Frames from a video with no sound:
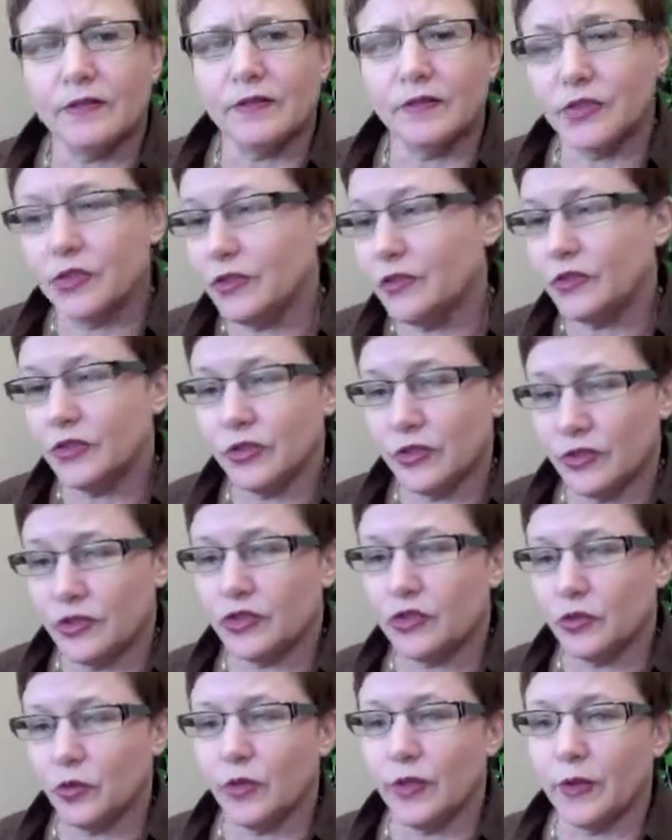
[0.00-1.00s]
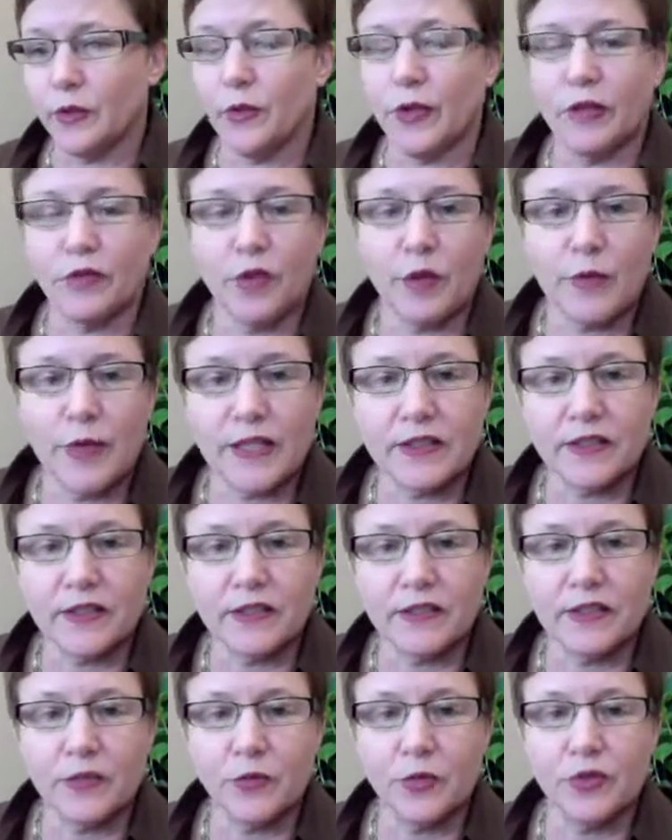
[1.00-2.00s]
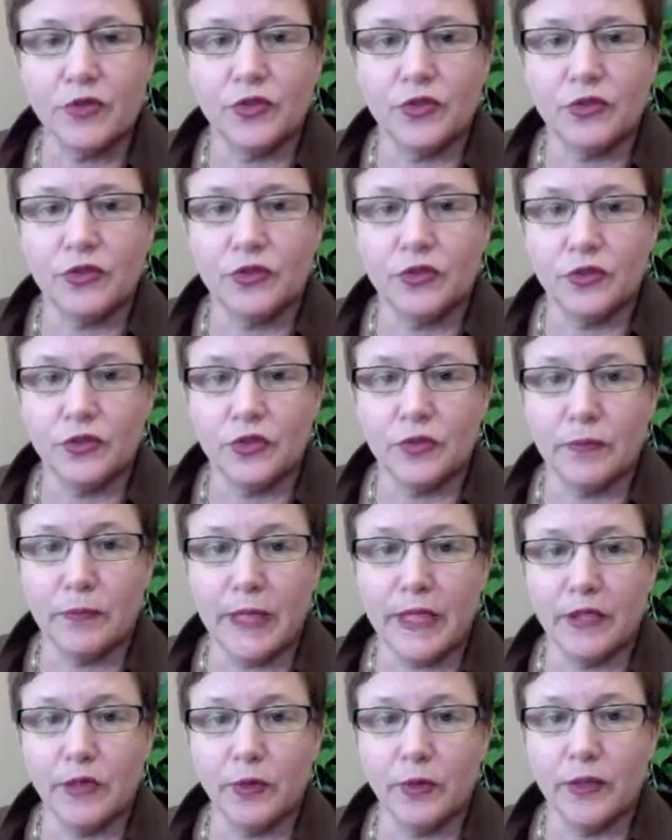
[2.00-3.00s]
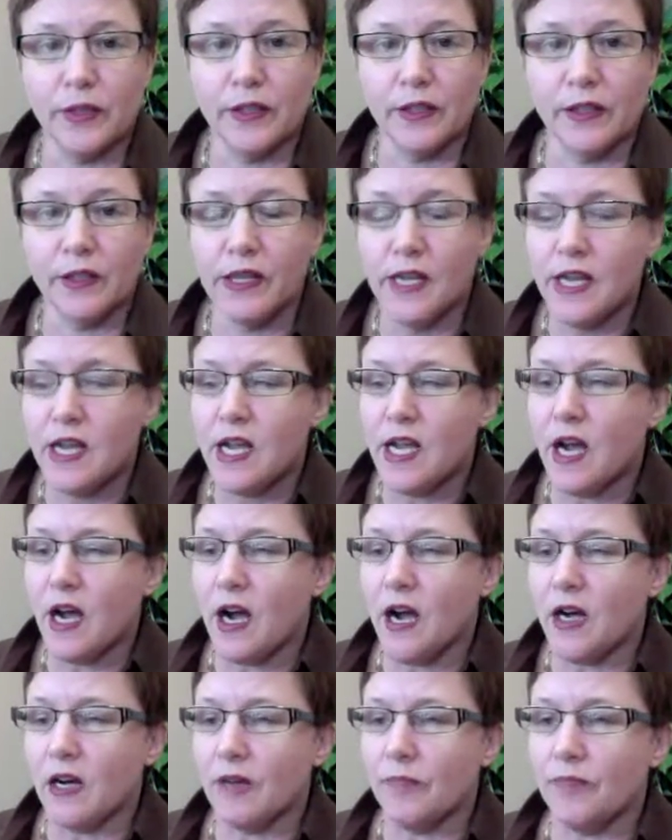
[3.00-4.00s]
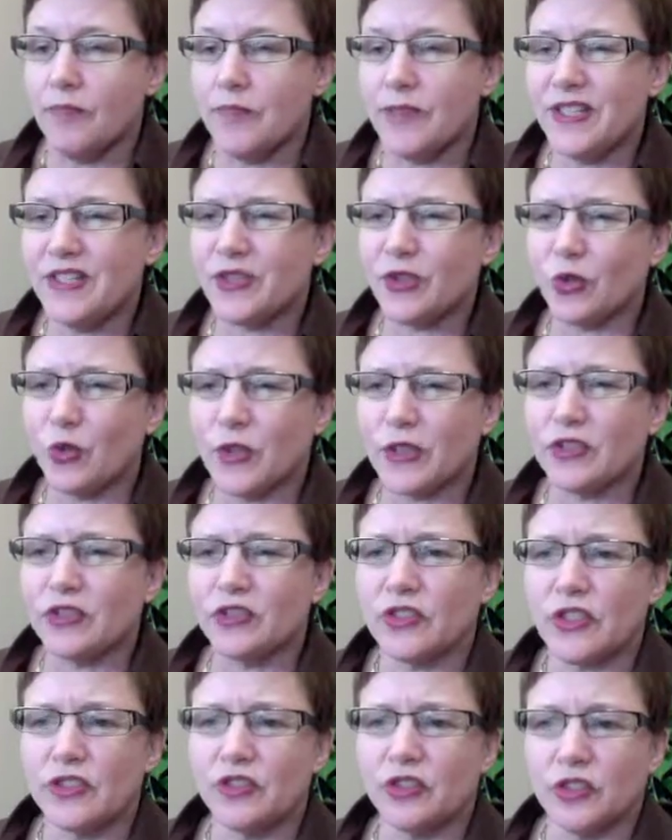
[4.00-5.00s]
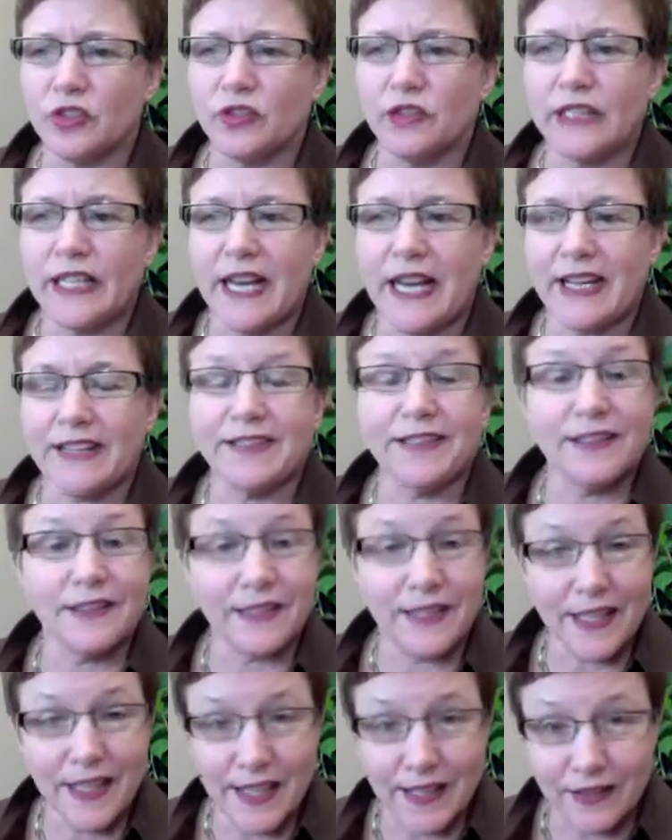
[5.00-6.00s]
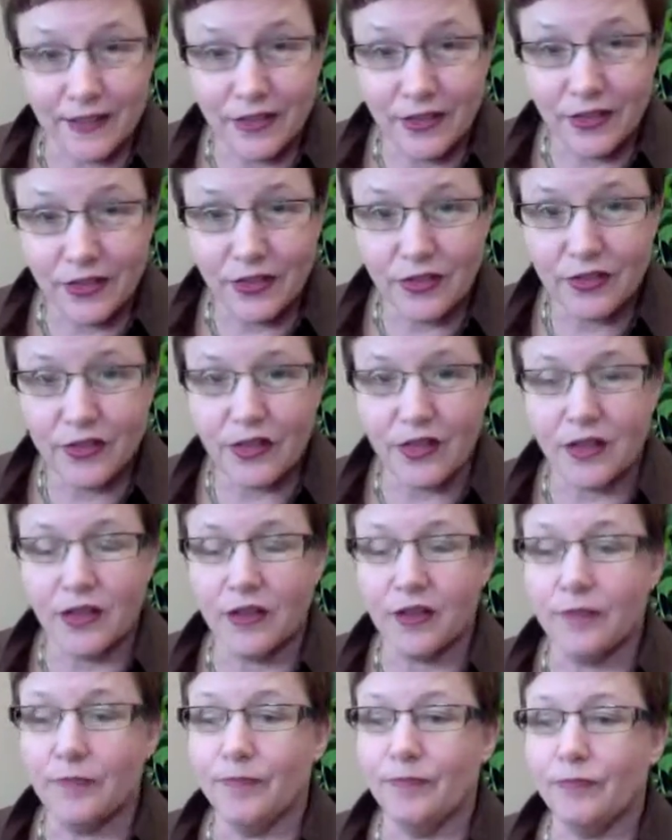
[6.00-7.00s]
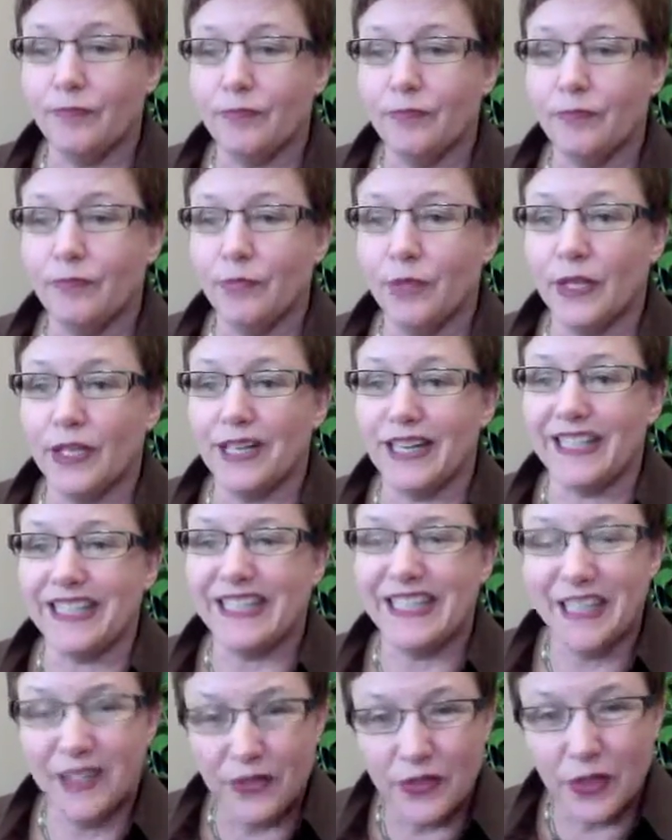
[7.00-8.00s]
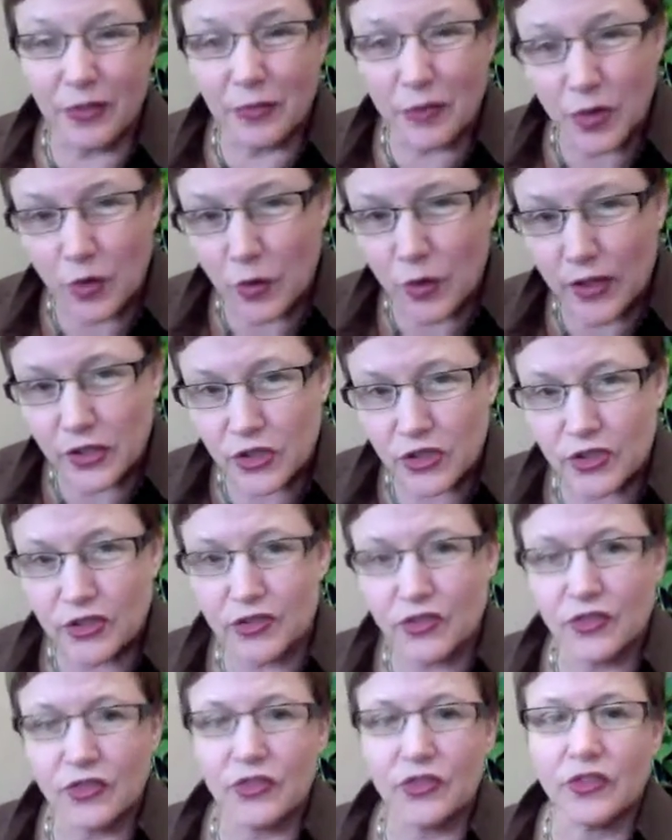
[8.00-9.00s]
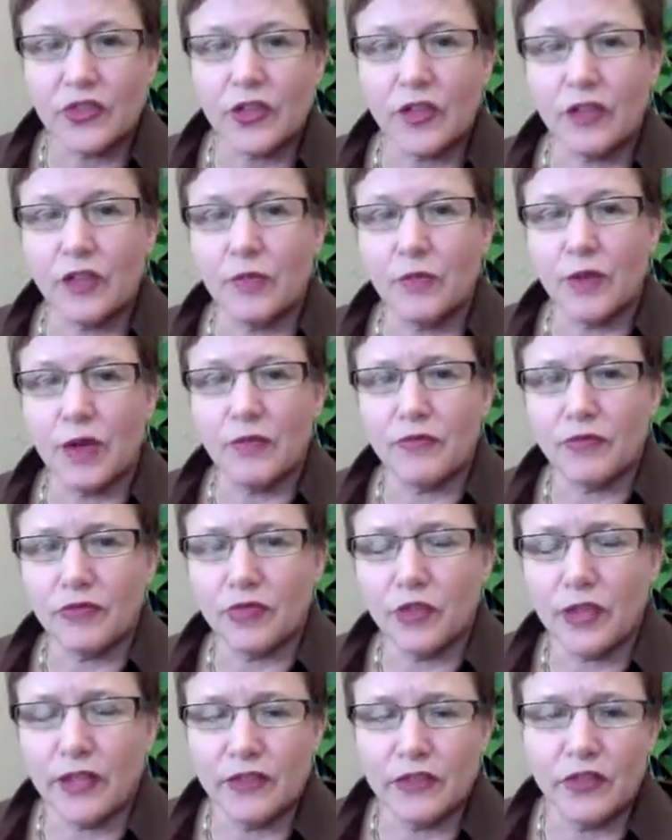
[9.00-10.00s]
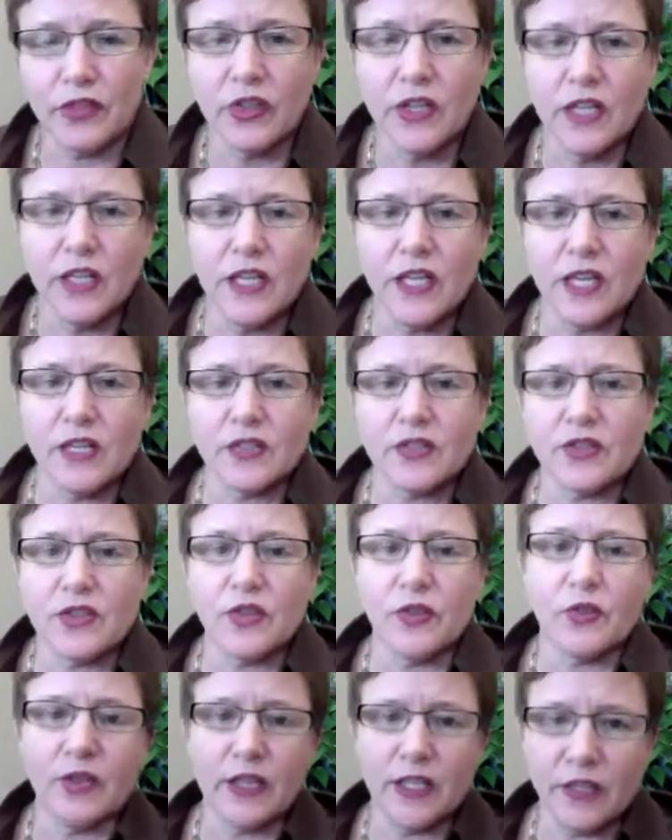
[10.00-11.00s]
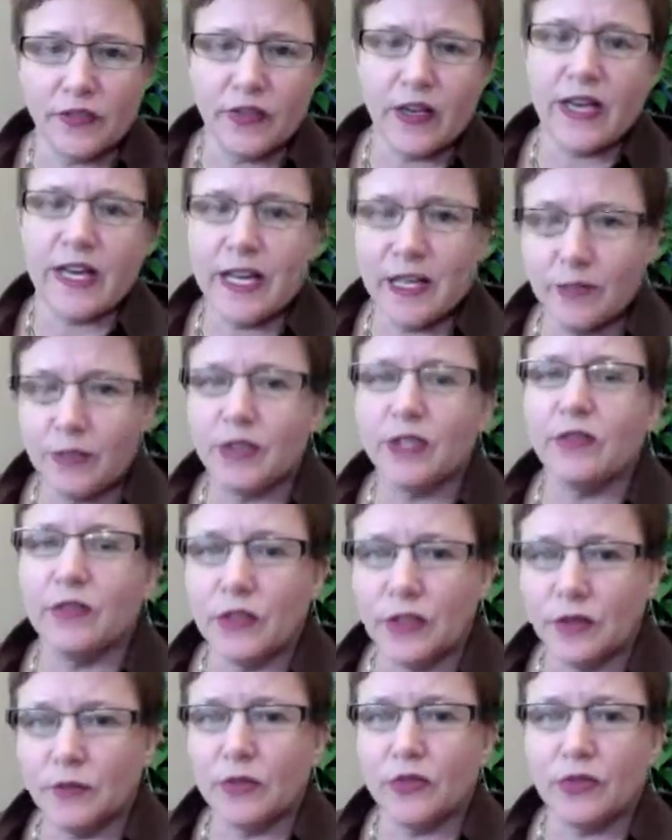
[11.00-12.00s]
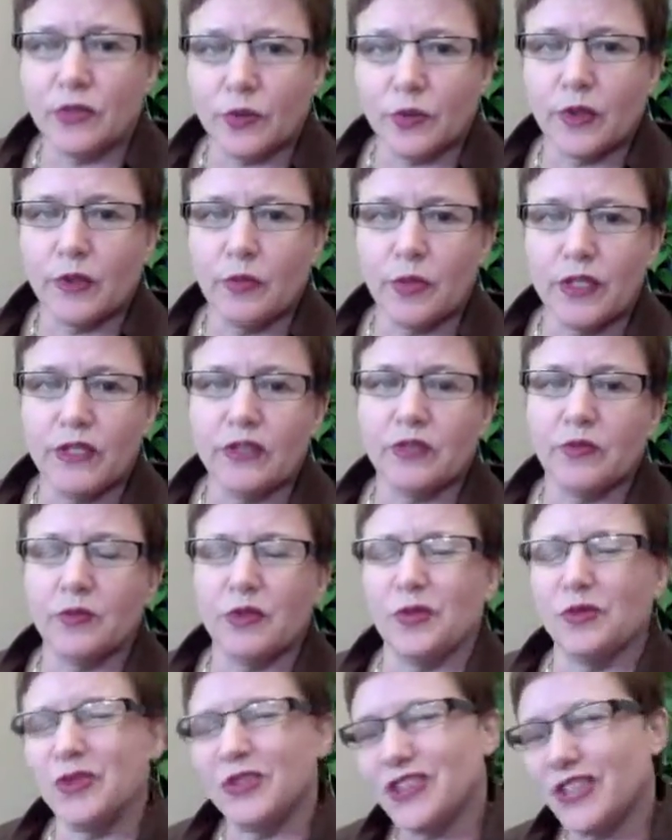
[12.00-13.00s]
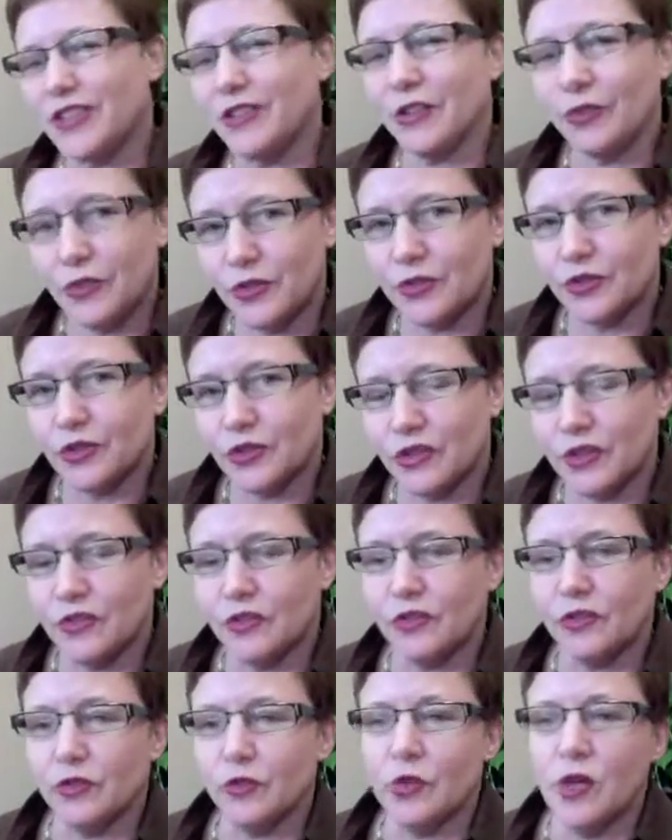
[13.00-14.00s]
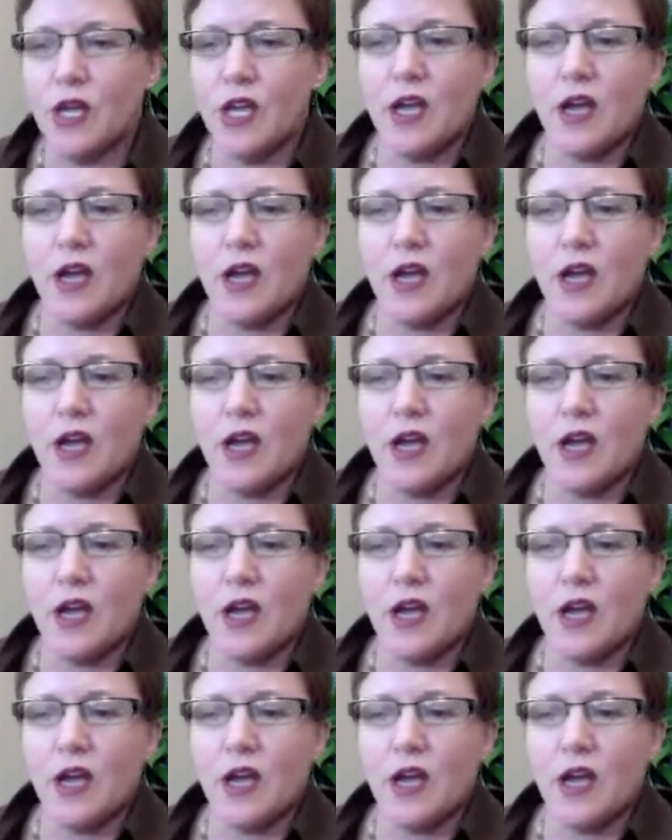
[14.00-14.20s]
to the story, whenever I'm asking someone to do some beta reading. These are questions I generally ask at the end, but I give them the questions up front so that if I am giving them a story piecemeal, which I don't usually do,